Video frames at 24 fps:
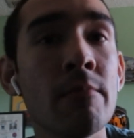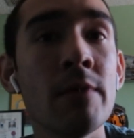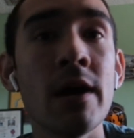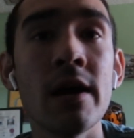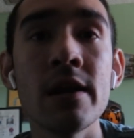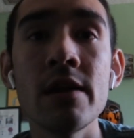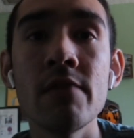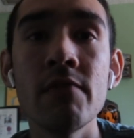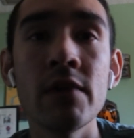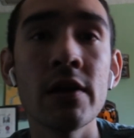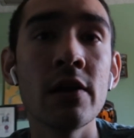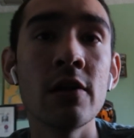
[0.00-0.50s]
I'm
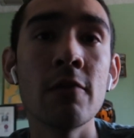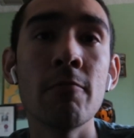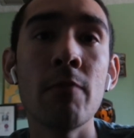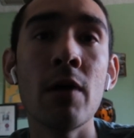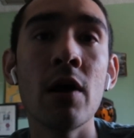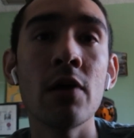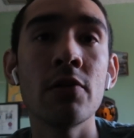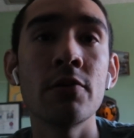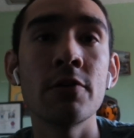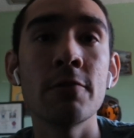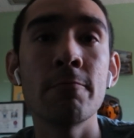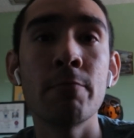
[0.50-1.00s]
not even going to
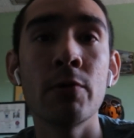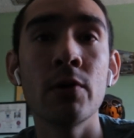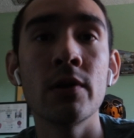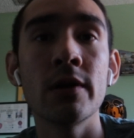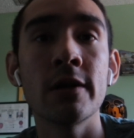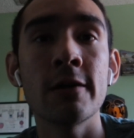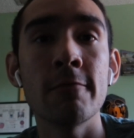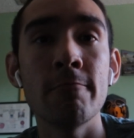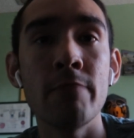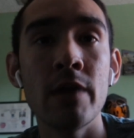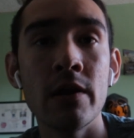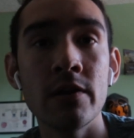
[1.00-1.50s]
bother to put
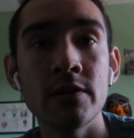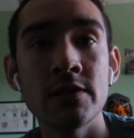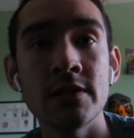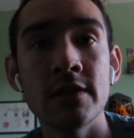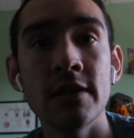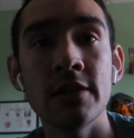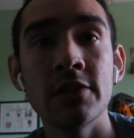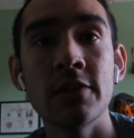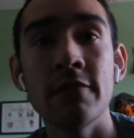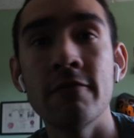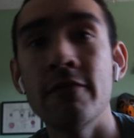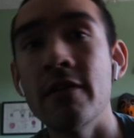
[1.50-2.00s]
a
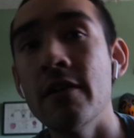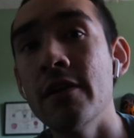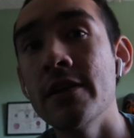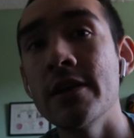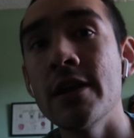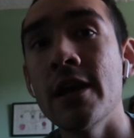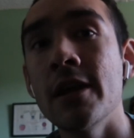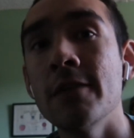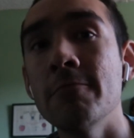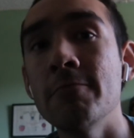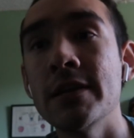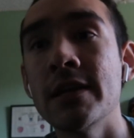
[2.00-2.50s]
comparison at the
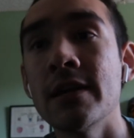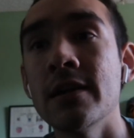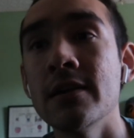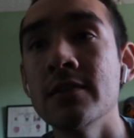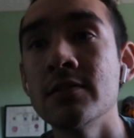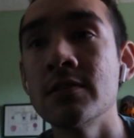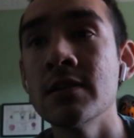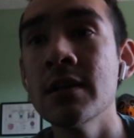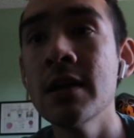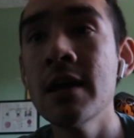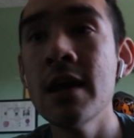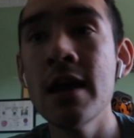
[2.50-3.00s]
very end
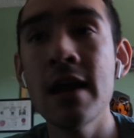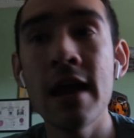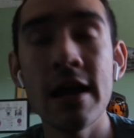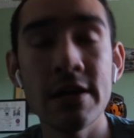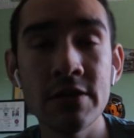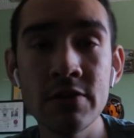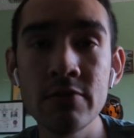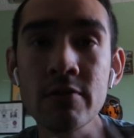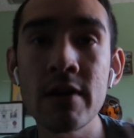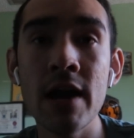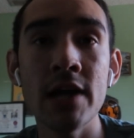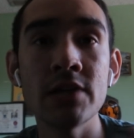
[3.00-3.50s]
because
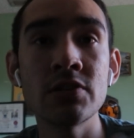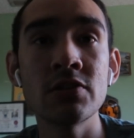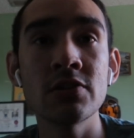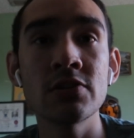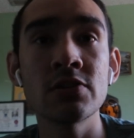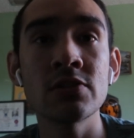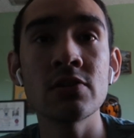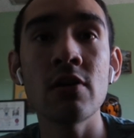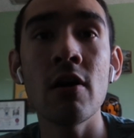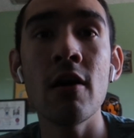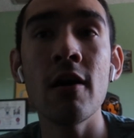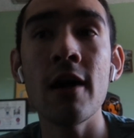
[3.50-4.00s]
you guys
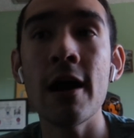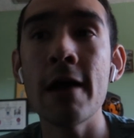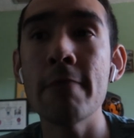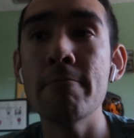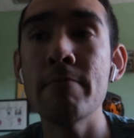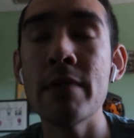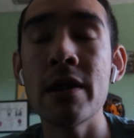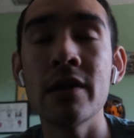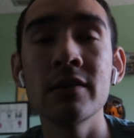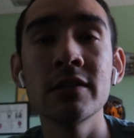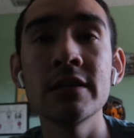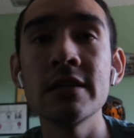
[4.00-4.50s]
just saw I
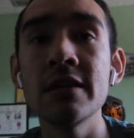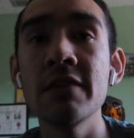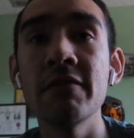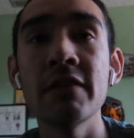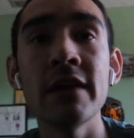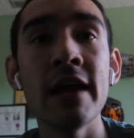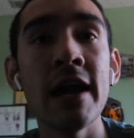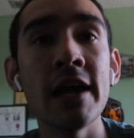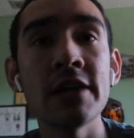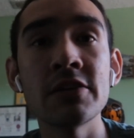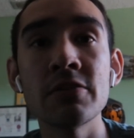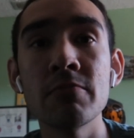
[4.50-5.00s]
barely
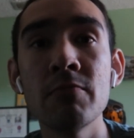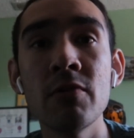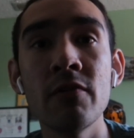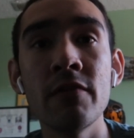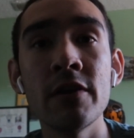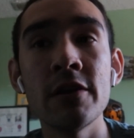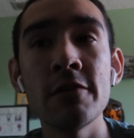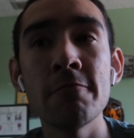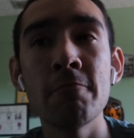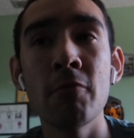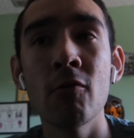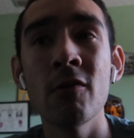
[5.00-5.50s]
even had to move
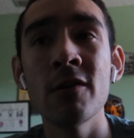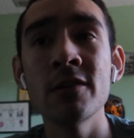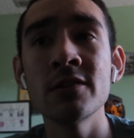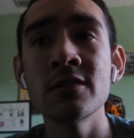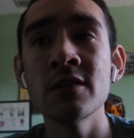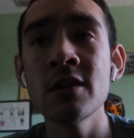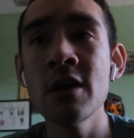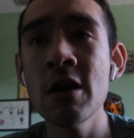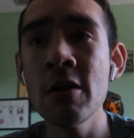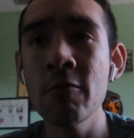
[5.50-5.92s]
any boards.